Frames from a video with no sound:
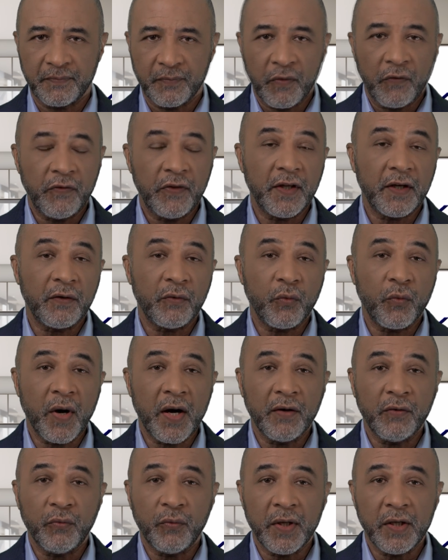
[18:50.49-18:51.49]
With their
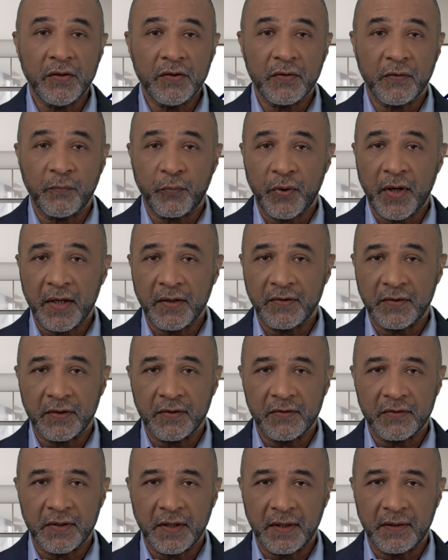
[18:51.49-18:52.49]
wide range of
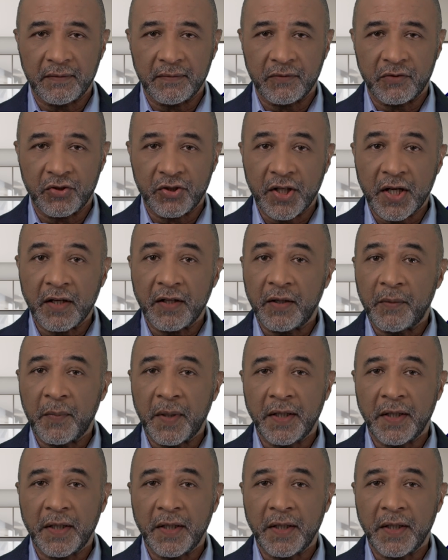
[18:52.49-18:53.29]
prices and shared